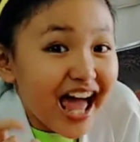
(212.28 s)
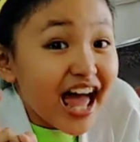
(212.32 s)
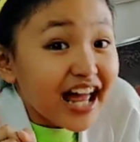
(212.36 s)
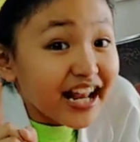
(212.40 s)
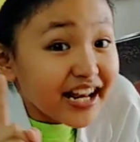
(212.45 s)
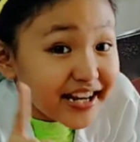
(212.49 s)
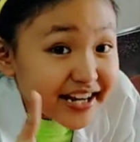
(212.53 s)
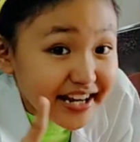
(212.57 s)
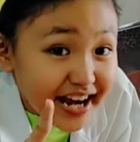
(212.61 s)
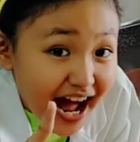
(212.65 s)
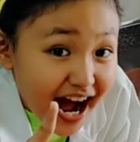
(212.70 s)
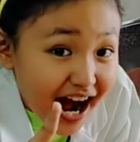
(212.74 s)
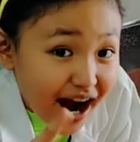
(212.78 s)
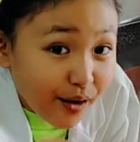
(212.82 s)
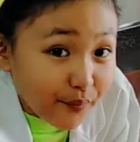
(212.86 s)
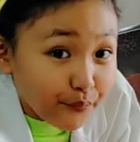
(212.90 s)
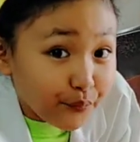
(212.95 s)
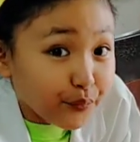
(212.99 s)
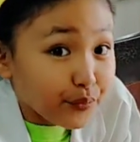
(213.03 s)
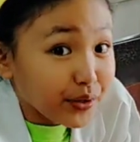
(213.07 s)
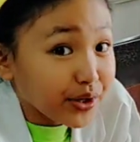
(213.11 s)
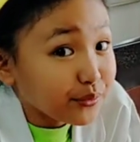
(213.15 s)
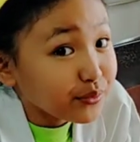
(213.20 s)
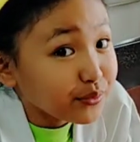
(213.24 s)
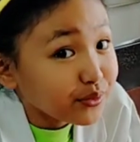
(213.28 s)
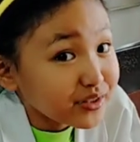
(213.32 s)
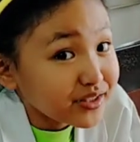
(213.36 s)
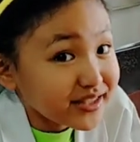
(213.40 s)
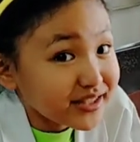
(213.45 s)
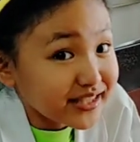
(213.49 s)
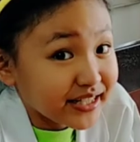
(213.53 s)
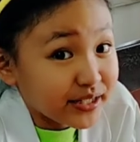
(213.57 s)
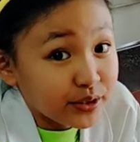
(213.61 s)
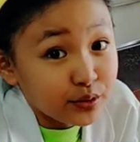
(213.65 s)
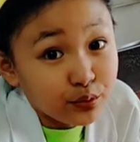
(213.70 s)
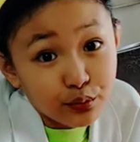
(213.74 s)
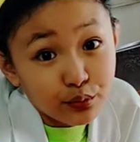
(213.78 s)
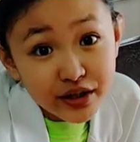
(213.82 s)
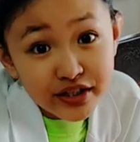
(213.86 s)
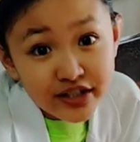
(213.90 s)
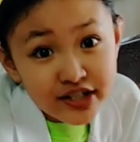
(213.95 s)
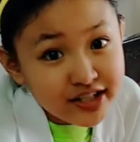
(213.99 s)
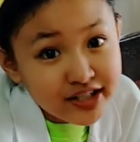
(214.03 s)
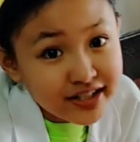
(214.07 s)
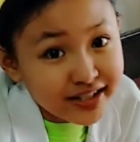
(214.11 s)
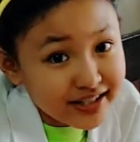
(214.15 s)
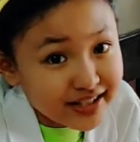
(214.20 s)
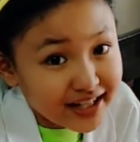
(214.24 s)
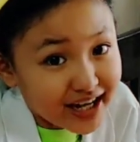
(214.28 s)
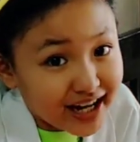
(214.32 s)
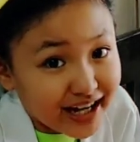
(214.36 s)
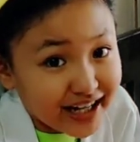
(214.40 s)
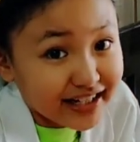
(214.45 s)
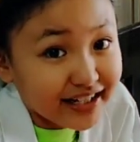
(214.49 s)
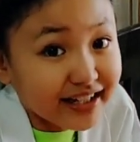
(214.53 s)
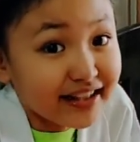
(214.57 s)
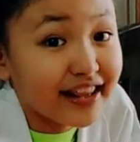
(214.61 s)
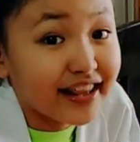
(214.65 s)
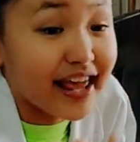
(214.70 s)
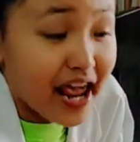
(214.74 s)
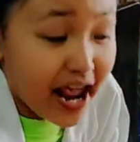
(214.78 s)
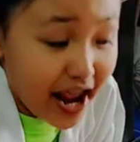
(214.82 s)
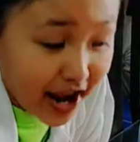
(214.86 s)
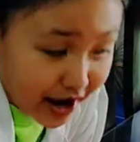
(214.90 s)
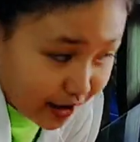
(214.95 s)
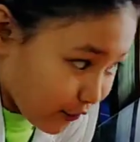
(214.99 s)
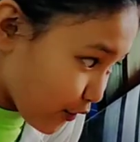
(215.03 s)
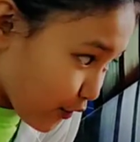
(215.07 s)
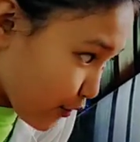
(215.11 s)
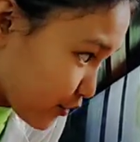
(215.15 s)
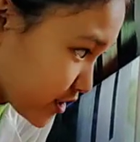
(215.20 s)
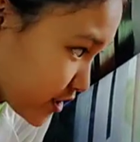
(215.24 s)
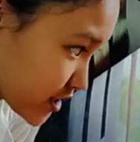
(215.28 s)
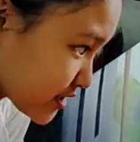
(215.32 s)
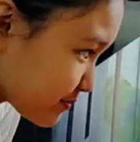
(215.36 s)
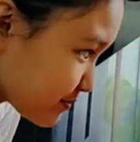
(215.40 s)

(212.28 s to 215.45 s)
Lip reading: Now, we will see which side the arrow is